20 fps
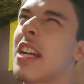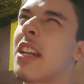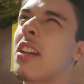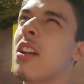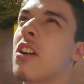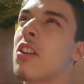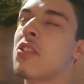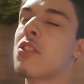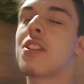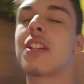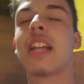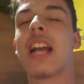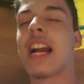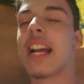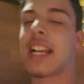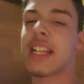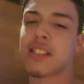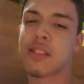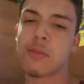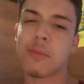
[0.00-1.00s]

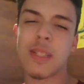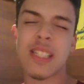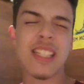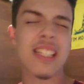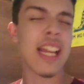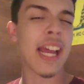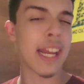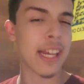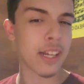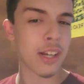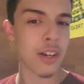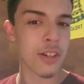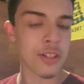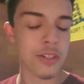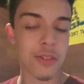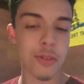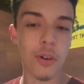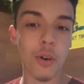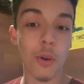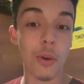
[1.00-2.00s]

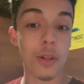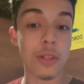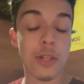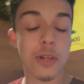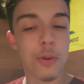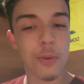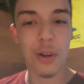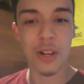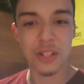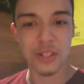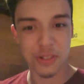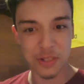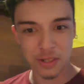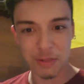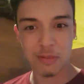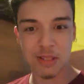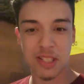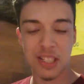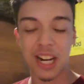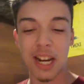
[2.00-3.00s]
100, or 200
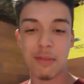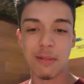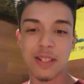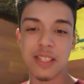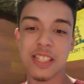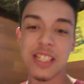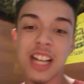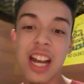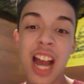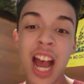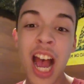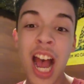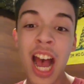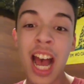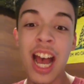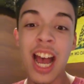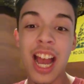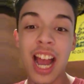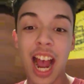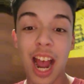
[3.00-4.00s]
subscribers.
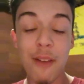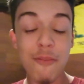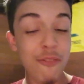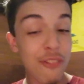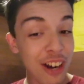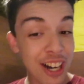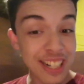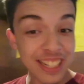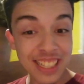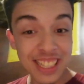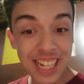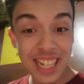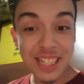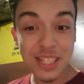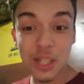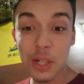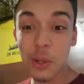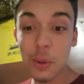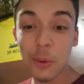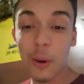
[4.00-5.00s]
I'm finally
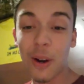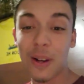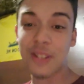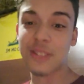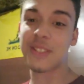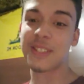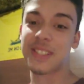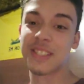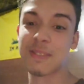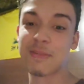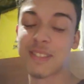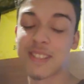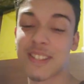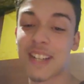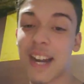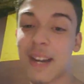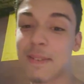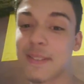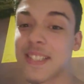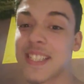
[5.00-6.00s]
at 200
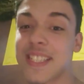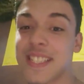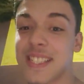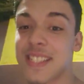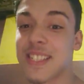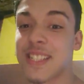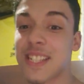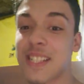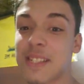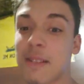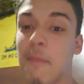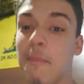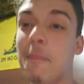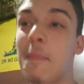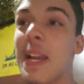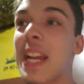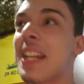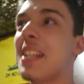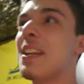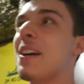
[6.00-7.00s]
subscribers. This is such a
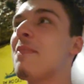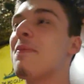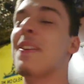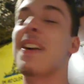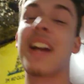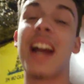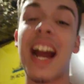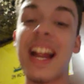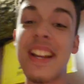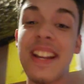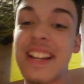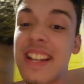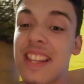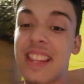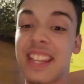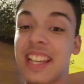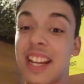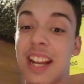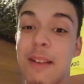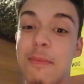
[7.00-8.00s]
big number. I didn't
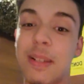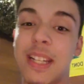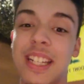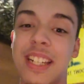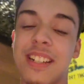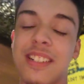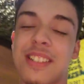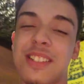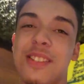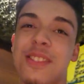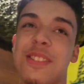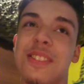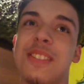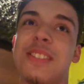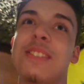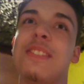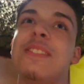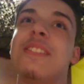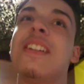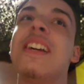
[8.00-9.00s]
think I'd be here so
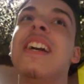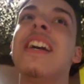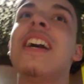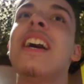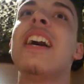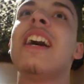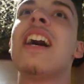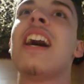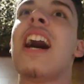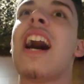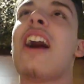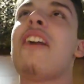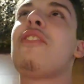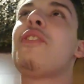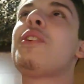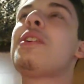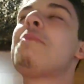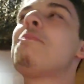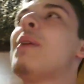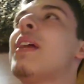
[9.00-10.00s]
soon. I've
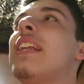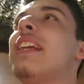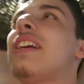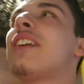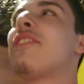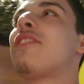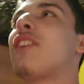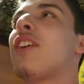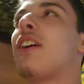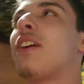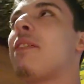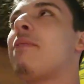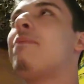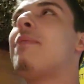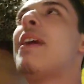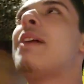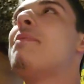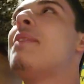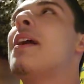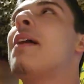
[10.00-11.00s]
only been here for
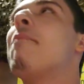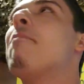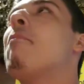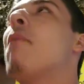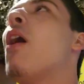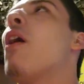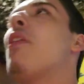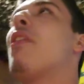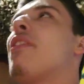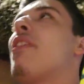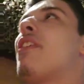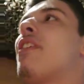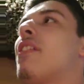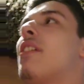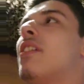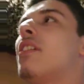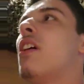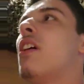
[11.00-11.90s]
maybe a month,